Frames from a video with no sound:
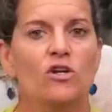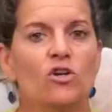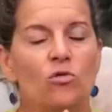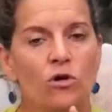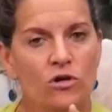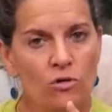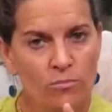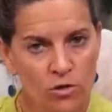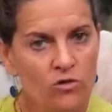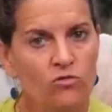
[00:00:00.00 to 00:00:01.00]
Your
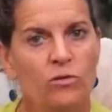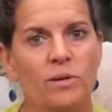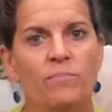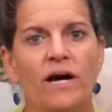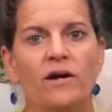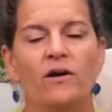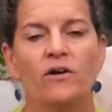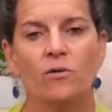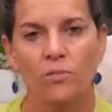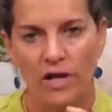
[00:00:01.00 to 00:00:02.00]
moods will be better.
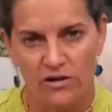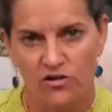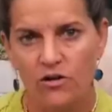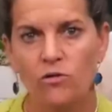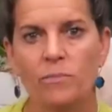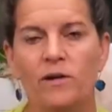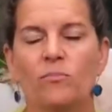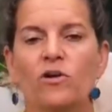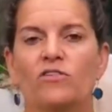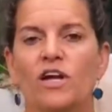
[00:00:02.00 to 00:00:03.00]
Your blood sugar will be
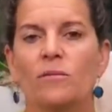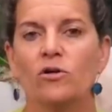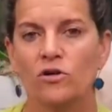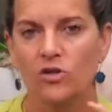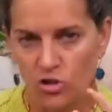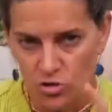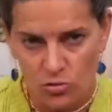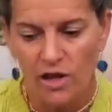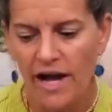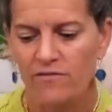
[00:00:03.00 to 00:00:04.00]
more stable. You
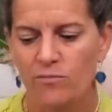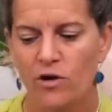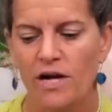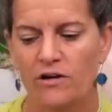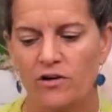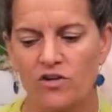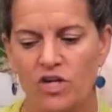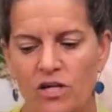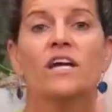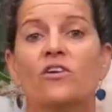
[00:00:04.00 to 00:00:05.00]
will have more
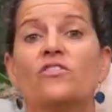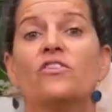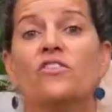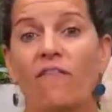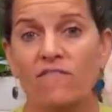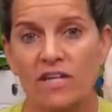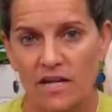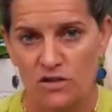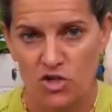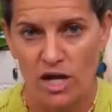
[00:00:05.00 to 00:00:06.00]
energy. Here's the
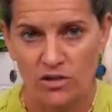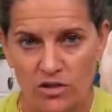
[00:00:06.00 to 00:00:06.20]
7-day challenge.